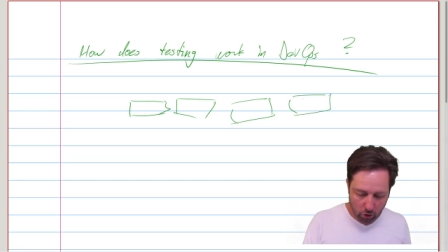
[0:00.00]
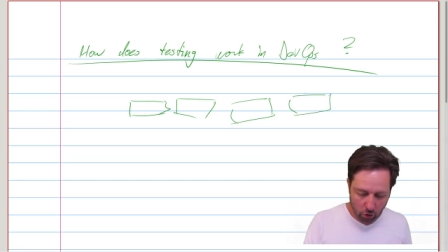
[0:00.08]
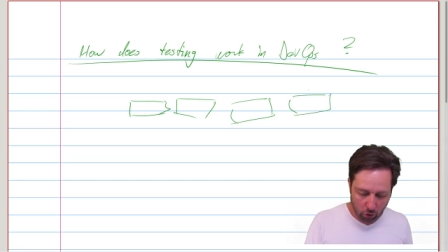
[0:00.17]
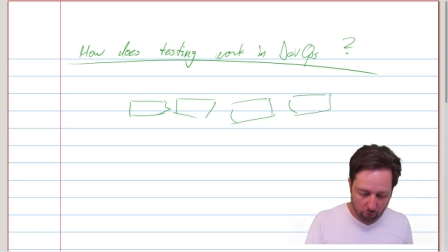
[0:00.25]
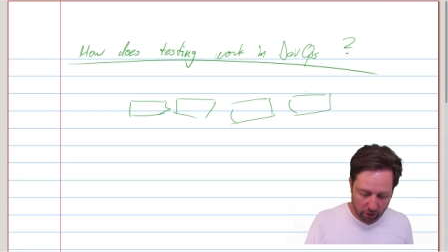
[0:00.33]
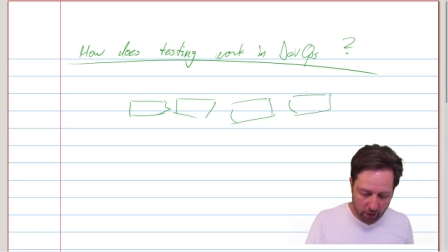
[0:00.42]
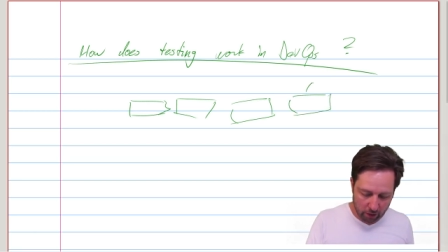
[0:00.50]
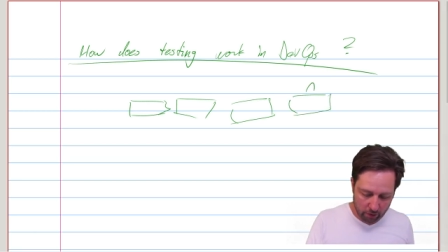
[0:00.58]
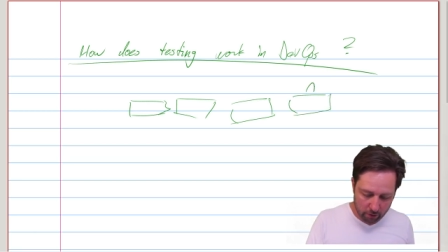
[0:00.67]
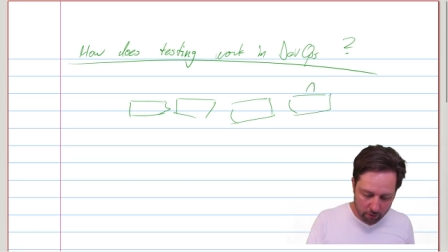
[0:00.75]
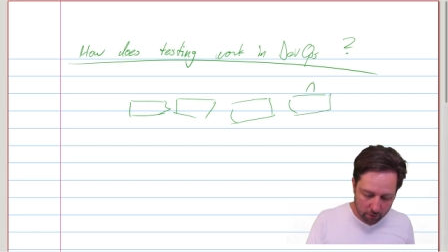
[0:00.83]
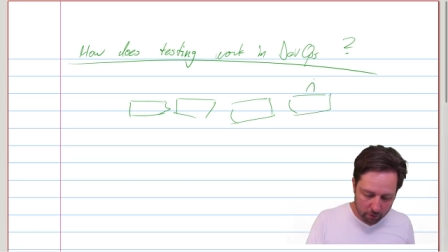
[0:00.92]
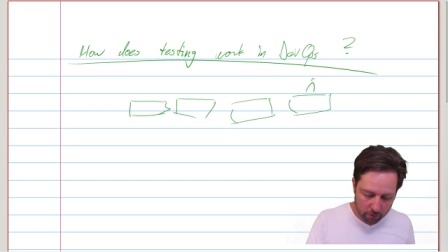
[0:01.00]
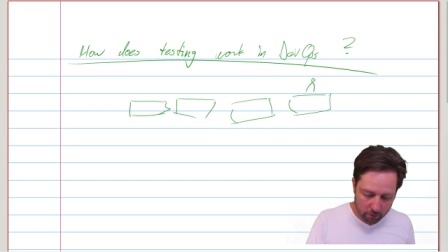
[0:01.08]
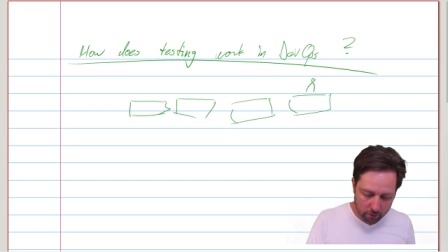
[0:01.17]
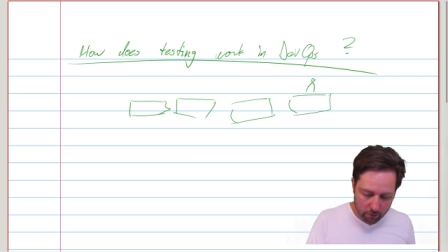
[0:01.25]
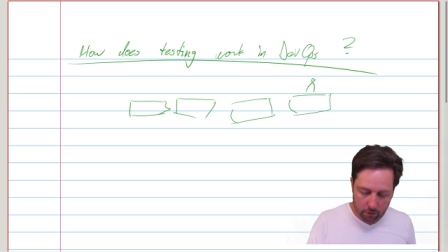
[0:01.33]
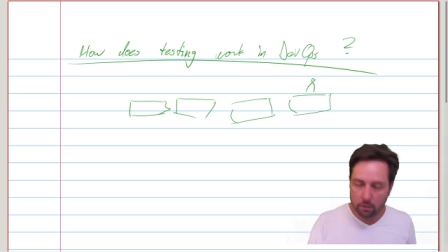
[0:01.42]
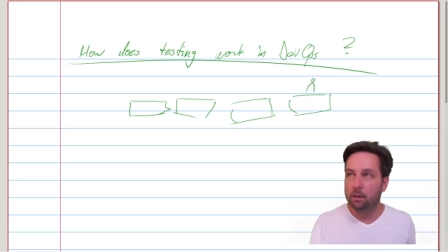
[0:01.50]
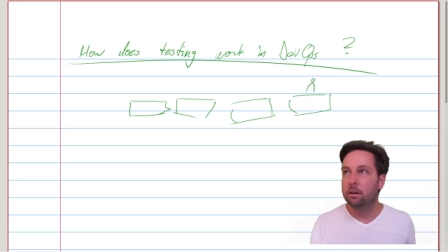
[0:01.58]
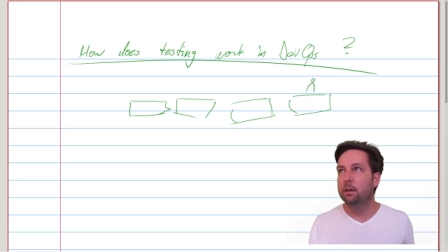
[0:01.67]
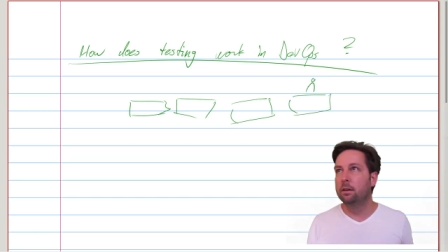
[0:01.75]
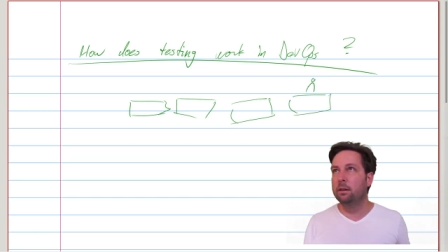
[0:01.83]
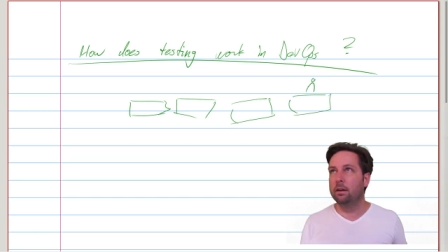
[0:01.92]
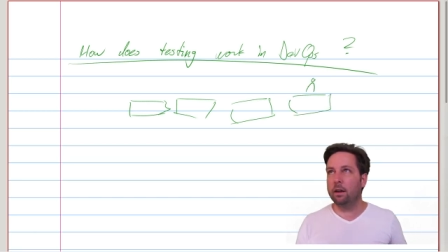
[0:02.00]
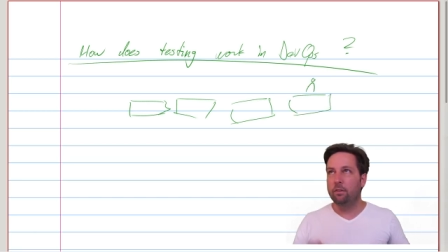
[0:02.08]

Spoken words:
over here and